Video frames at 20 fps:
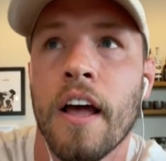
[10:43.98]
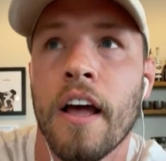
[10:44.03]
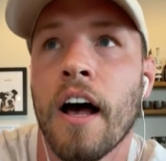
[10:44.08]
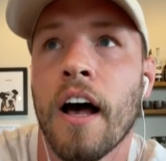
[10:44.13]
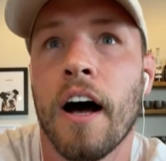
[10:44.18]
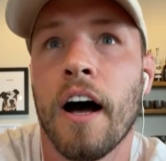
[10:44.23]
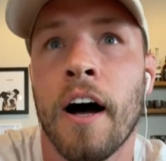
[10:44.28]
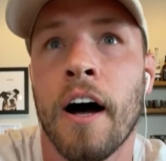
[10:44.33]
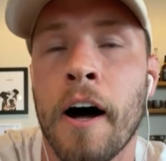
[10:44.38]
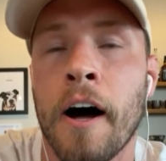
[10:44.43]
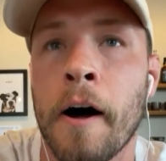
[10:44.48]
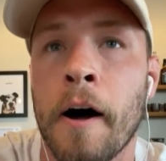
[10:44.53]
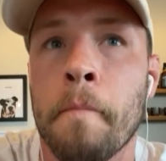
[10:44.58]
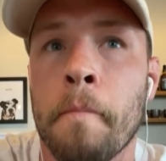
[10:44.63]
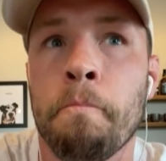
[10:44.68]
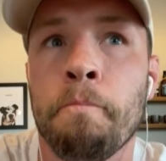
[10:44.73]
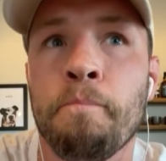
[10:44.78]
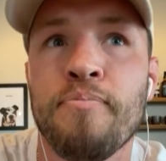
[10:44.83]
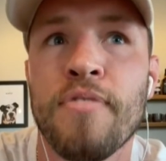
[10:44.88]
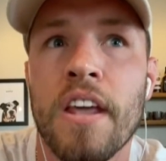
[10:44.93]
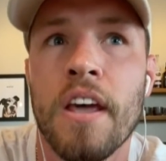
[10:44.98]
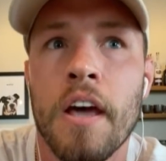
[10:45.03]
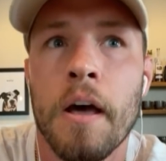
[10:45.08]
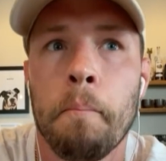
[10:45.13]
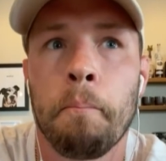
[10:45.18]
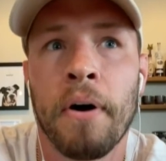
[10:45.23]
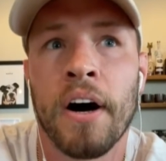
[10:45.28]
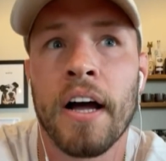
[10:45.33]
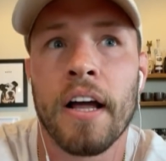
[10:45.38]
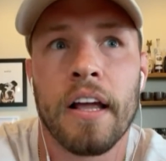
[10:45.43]
Um, mm.
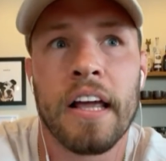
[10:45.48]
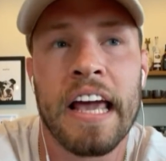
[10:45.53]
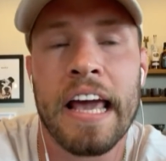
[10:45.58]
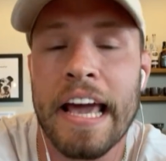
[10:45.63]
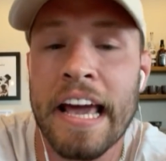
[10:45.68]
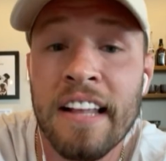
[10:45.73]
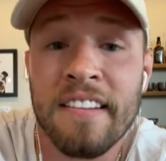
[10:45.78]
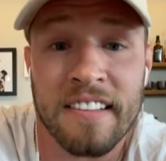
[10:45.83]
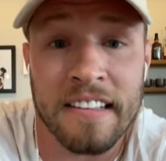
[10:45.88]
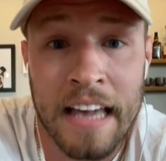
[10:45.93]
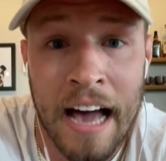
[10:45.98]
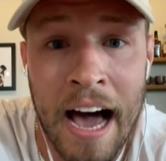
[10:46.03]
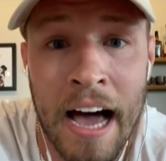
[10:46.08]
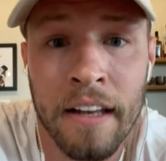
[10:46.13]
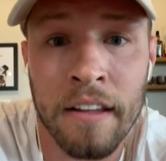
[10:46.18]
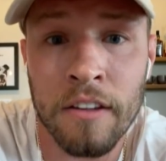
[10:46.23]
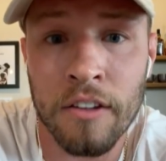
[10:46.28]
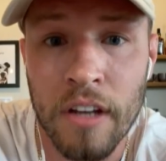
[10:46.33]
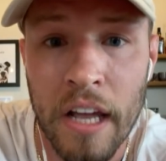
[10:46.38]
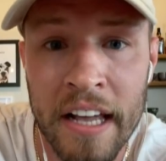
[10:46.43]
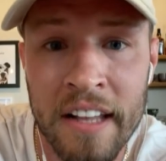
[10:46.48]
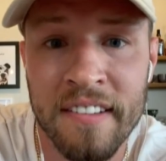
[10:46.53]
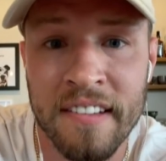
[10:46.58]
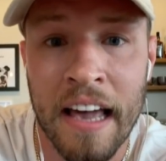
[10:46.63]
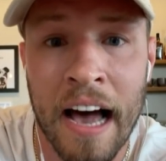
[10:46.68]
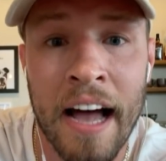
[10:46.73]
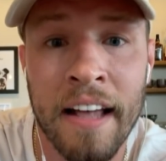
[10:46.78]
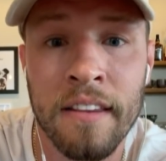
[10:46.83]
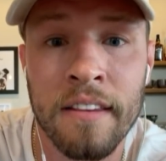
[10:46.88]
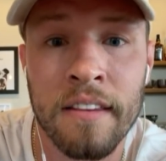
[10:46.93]
But it's gotten, it's
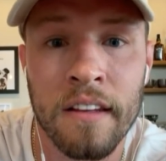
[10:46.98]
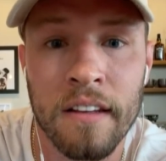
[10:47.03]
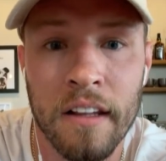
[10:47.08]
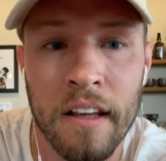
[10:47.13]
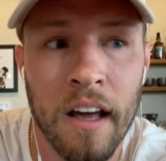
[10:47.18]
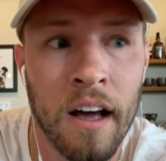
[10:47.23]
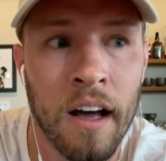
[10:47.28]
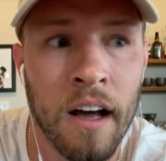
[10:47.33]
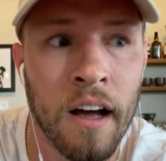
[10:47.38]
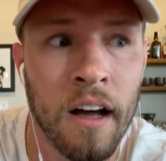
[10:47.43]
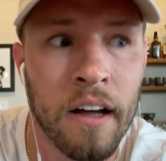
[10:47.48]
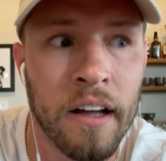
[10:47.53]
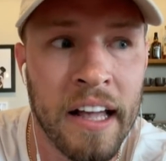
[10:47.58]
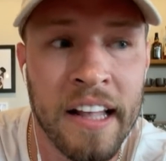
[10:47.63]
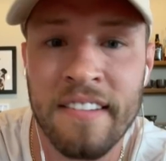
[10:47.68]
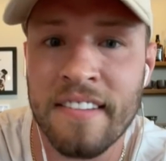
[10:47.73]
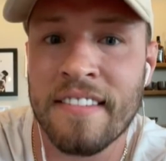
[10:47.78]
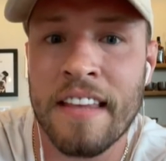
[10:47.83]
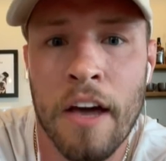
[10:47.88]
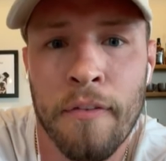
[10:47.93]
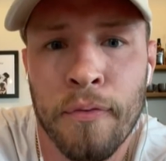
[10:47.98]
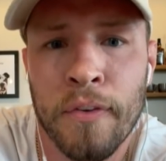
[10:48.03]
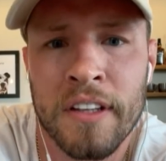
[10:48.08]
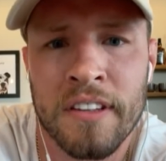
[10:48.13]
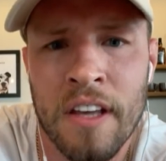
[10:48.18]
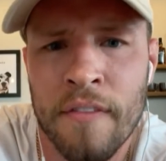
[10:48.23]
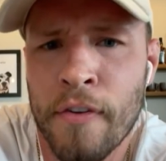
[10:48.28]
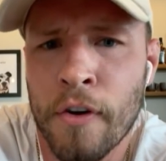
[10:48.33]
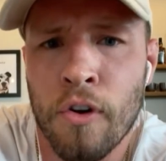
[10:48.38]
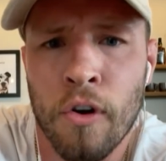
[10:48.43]
gotten, uh, it's definitely
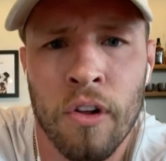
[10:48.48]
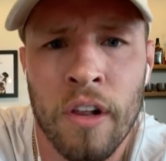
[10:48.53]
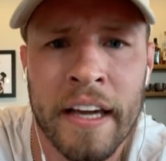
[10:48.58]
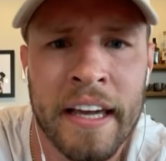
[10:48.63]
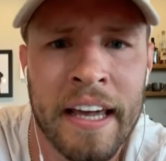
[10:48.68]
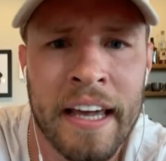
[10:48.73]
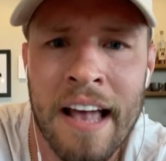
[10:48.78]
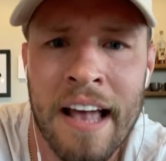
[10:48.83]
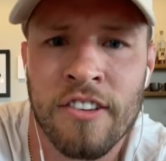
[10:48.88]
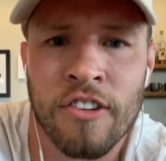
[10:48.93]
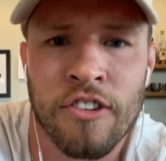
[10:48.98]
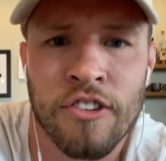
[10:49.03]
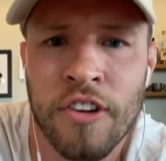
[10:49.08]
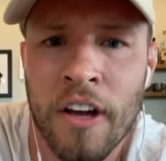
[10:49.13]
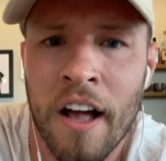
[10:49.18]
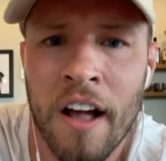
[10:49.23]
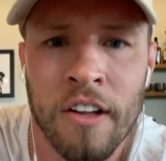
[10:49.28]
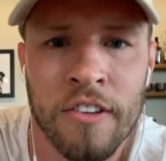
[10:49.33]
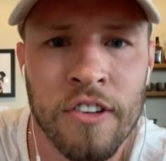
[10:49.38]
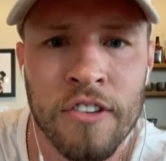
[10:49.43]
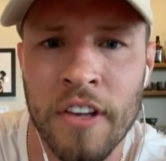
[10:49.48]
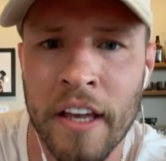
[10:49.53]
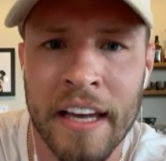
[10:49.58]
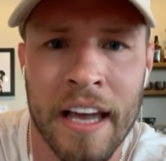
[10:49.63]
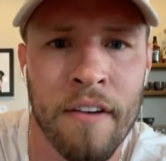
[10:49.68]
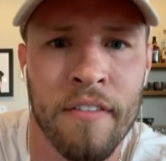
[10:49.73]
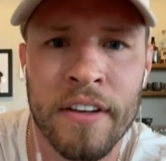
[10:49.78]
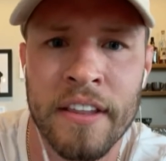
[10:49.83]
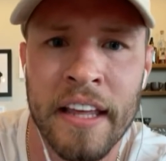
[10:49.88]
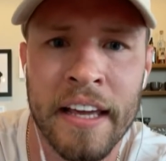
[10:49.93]
difficult. Like it has its challenges, like
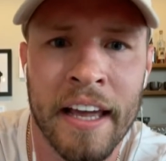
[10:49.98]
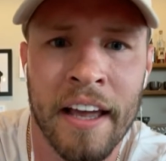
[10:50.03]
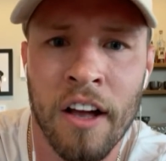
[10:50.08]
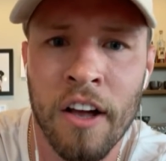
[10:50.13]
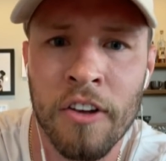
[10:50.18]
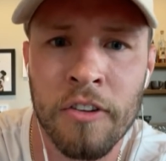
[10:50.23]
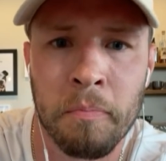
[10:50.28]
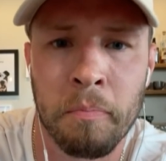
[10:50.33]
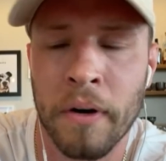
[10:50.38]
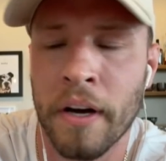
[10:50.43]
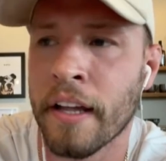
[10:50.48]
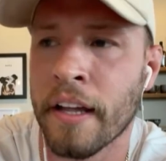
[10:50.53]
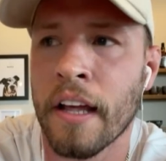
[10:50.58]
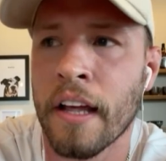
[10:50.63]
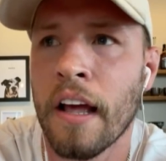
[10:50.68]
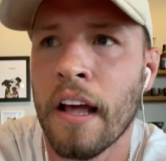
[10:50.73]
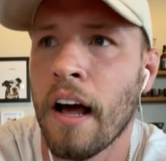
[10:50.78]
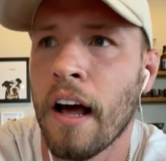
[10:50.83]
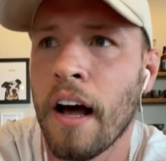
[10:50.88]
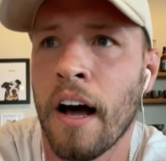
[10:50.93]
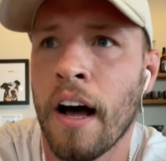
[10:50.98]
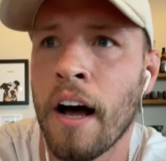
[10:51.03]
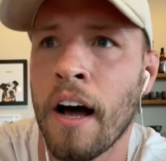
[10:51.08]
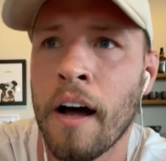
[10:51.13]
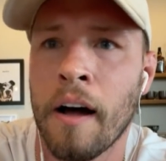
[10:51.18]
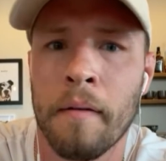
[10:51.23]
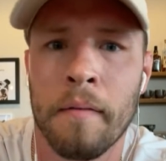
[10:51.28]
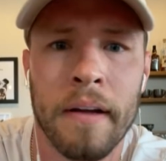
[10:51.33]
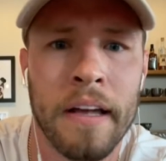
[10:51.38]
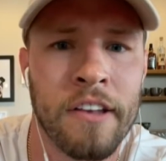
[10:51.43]
everything else. But
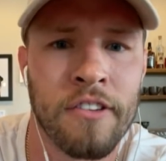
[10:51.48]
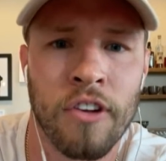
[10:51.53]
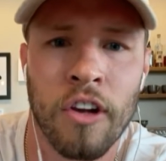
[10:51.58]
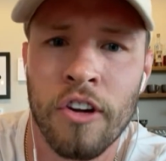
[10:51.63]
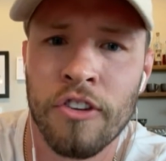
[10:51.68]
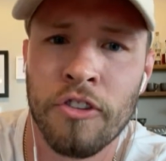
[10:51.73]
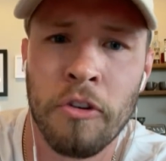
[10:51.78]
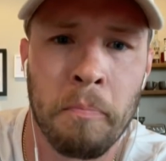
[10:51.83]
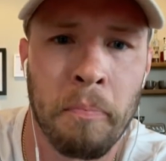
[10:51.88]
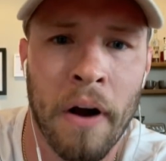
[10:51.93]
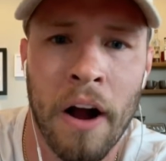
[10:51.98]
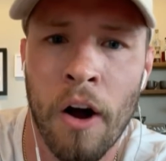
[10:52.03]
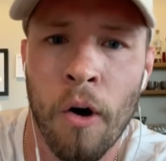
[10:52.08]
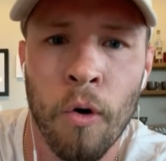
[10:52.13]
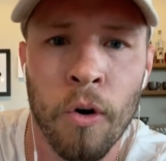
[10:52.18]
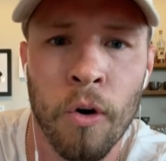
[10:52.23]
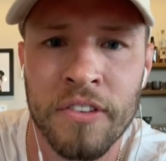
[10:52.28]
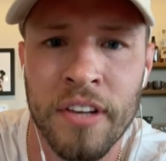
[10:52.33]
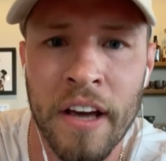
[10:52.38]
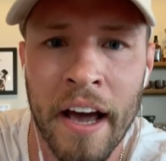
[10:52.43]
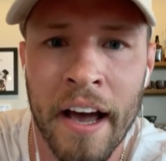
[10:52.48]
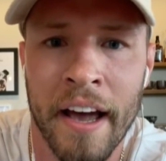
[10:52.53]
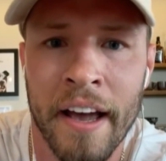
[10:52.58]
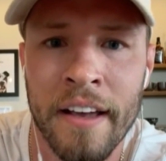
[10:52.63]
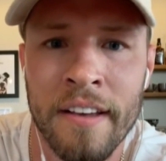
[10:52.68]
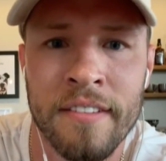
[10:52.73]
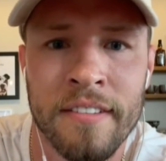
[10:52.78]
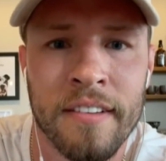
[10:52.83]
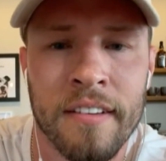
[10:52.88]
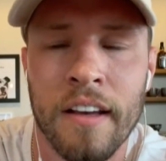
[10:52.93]
uh, as long as you
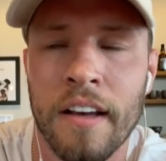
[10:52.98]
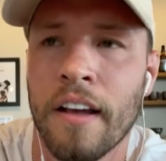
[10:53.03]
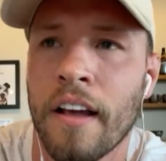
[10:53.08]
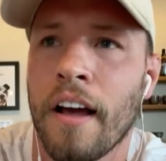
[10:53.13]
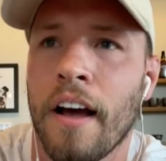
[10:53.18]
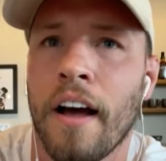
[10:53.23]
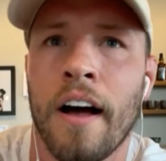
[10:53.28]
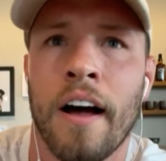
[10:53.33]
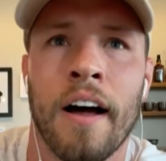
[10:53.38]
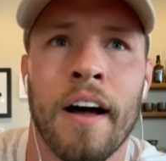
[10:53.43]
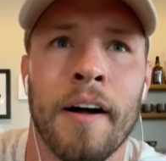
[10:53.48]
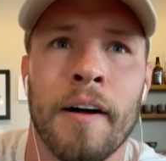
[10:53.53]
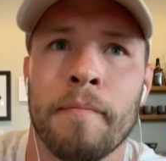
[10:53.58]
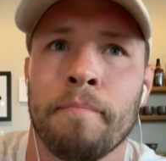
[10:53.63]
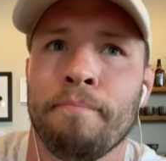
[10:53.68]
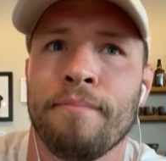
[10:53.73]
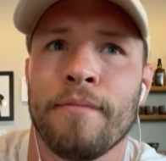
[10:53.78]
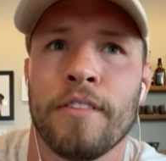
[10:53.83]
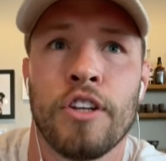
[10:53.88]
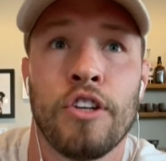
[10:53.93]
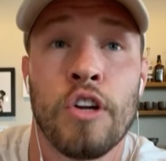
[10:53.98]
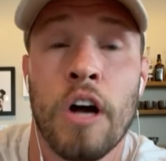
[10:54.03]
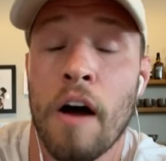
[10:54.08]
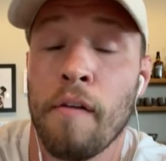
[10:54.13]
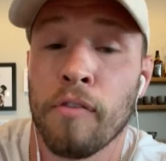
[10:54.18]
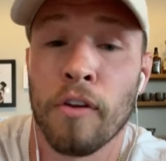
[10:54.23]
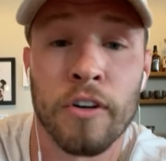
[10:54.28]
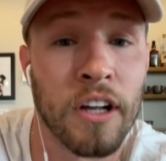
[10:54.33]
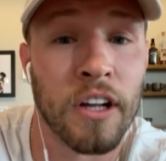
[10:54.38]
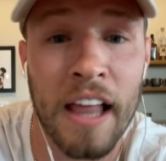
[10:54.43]
prioritize, um, you know, I've
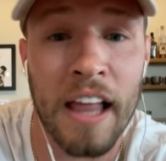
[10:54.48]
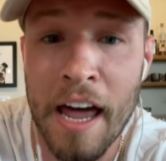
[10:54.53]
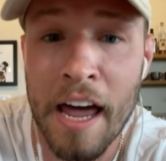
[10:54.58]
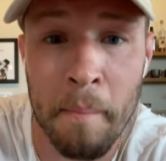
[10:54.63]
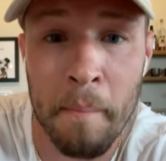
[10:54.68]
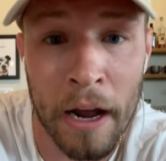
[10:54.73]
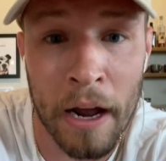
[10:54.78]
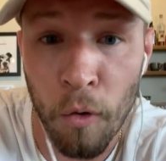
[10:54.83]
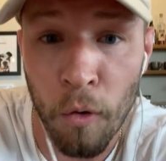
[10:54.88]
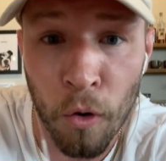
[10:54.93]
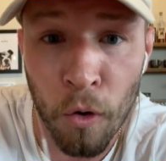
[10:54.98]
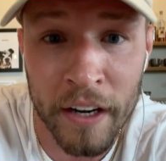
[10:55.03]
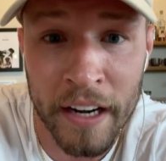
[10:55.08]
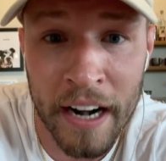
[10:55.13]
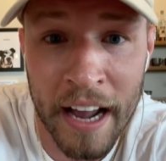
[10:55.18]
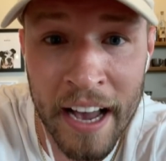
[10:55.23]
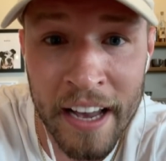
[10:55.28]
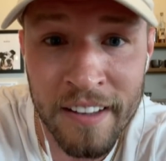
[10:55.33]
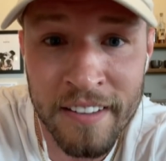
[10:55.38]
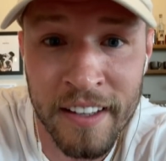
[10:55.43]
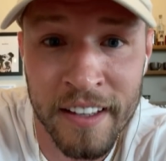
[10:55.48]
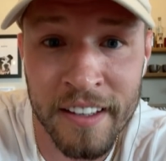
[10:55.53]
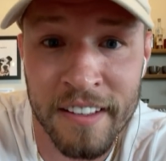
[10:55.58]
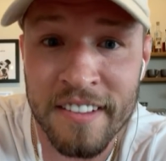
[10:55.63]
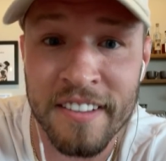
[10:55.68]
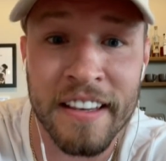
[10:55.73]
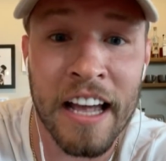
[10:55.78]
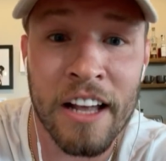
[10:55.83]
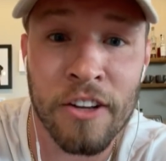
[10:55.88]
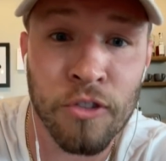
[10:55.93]
learned a lot about organizing,
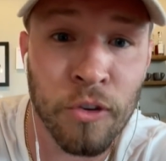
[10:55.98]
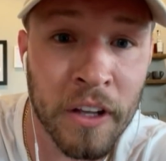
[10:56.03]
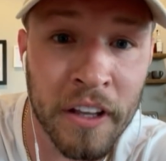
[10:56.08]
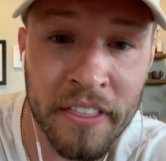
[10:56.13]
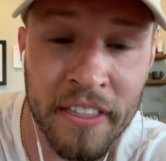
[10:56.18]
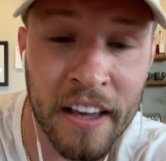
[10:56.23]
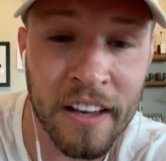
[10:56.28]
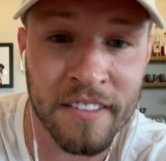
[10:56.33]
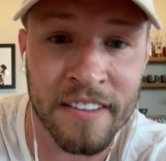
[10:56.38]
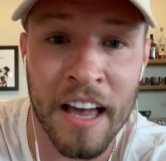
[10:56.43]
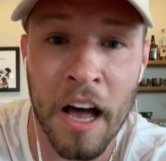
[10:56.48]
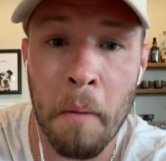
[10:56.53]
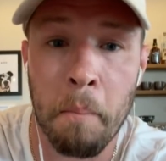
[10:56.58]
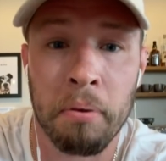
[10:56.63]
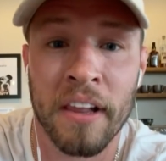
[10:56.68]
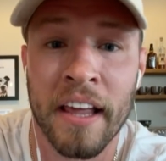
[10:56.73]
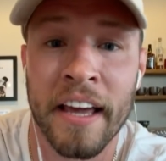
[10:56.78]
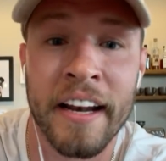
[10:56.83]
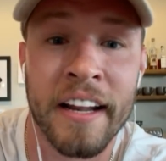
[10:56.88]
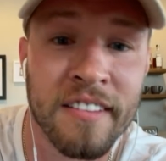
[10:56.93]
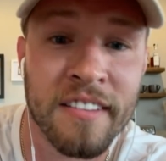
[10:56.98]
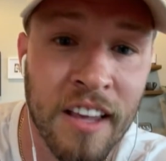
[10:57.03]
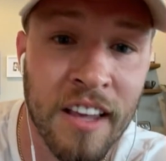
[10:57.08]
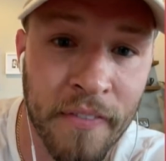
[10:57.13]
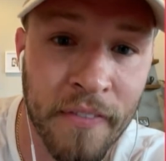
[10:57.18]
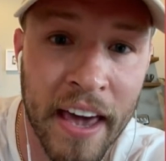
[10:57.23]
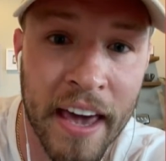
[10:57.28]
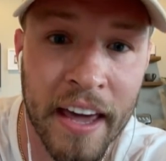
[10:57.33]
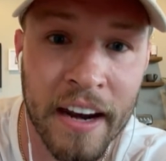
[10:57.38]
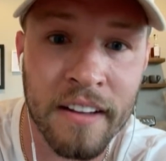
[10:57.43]
scheduling things out, planning stuff
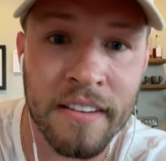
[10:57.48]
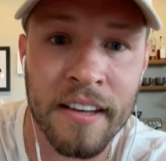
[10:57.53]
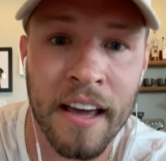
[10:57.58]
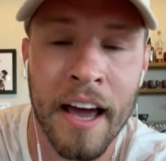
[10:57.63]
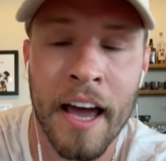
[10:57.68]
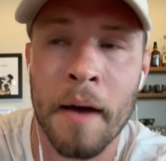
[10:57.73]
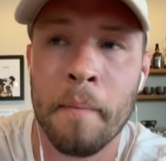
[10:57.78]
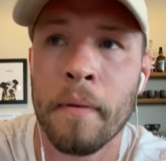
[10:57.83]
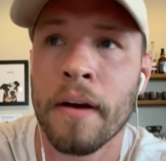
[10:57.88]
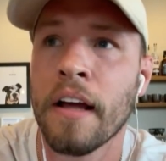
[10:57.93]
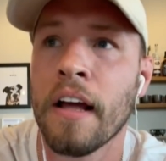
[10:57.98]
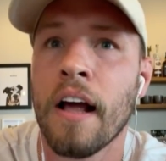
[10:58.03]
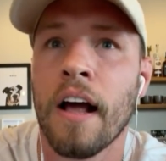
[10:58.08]
ahead of time.